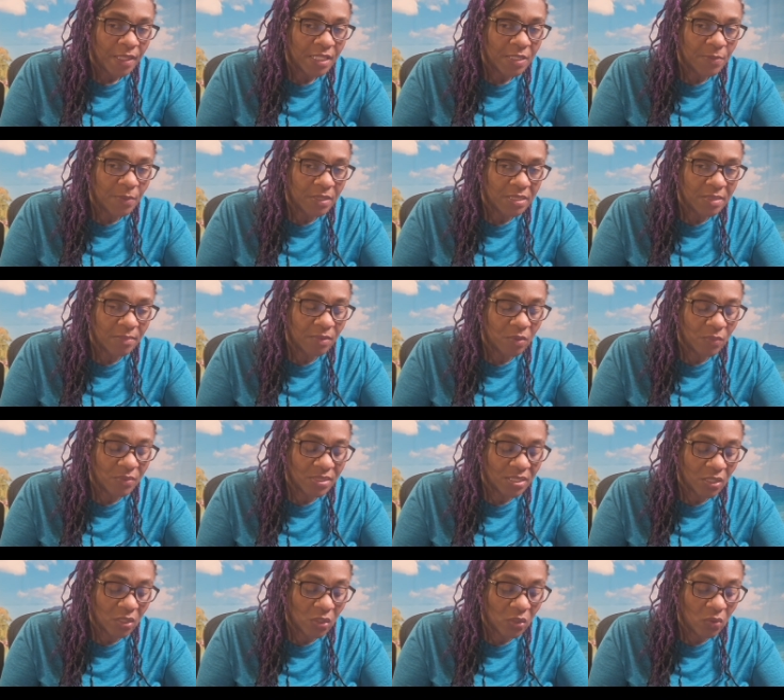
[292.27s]
This possibly
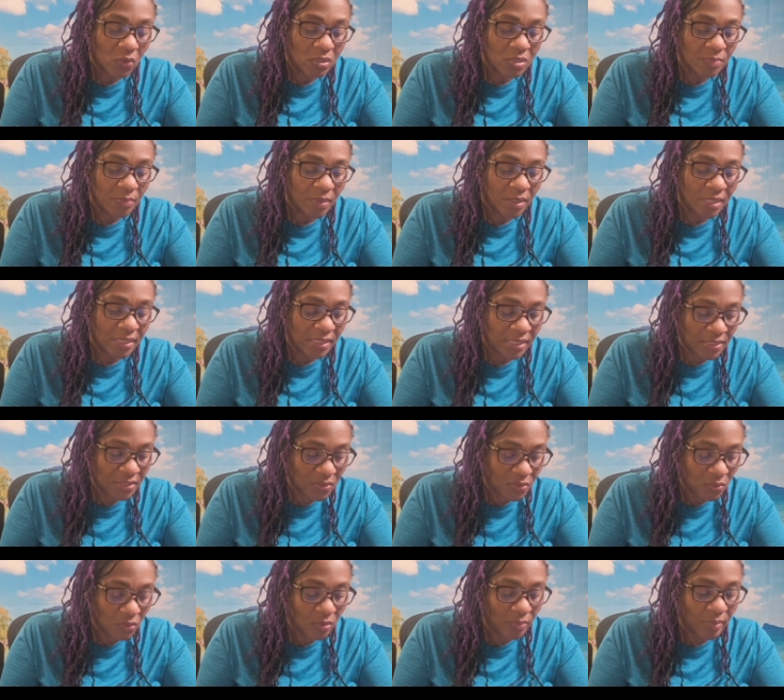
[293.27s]
was a close bond, a
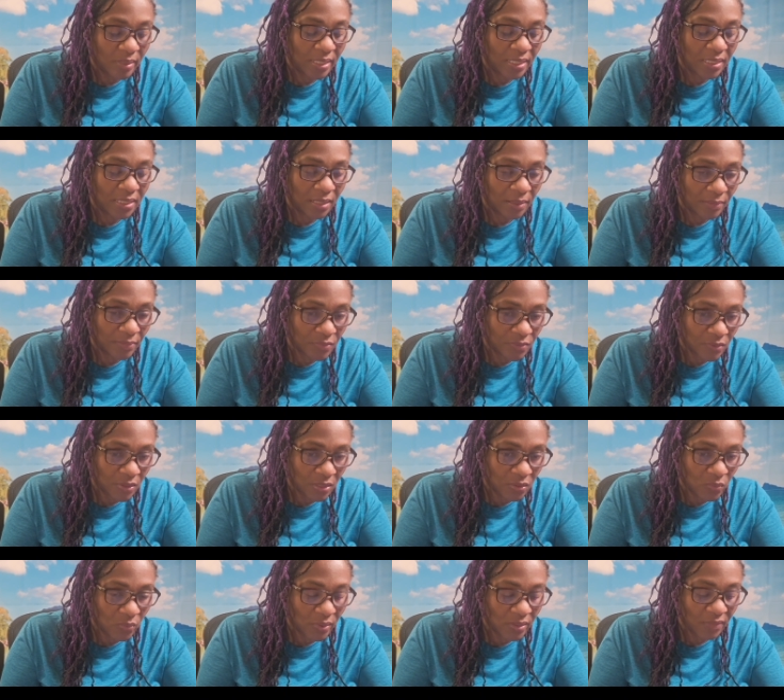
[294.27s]
soulmate, a,
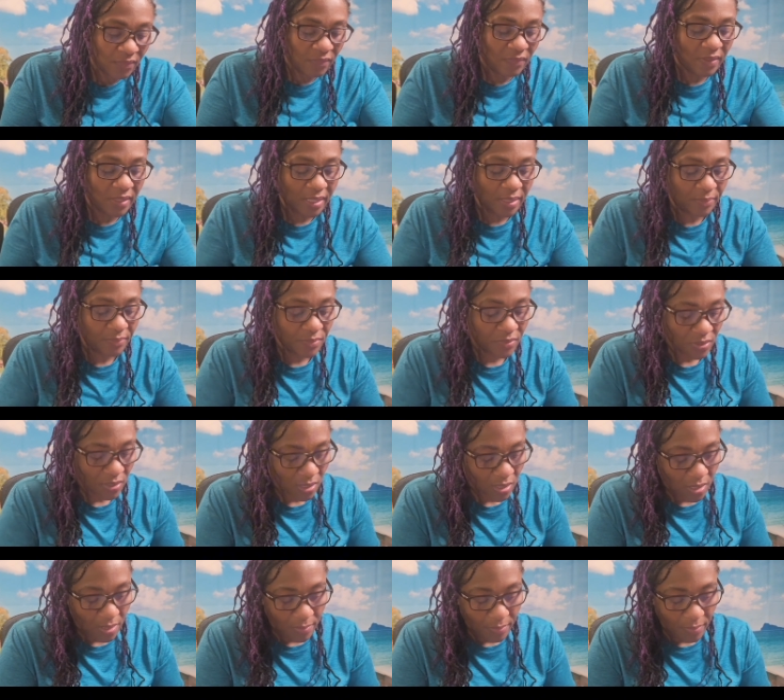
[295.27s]
a twin flame,
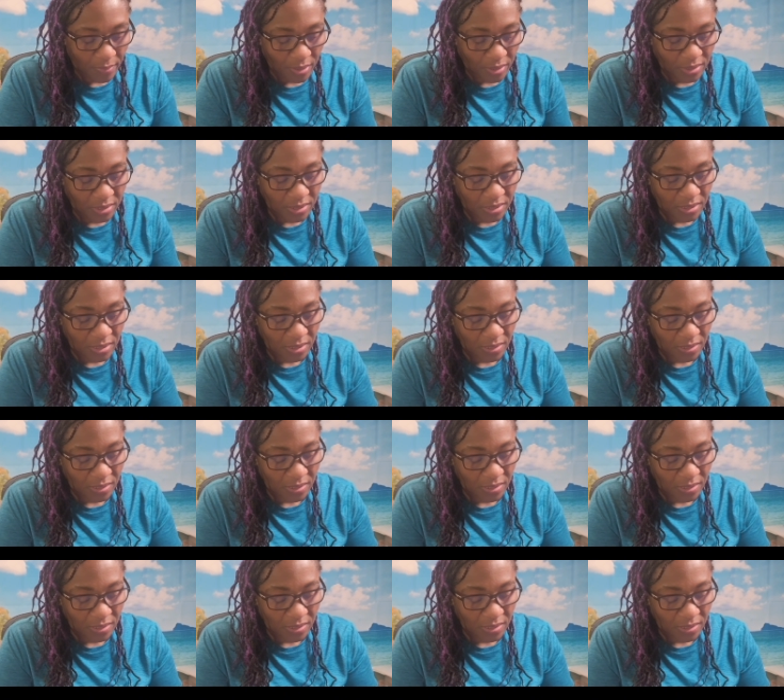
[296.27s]
but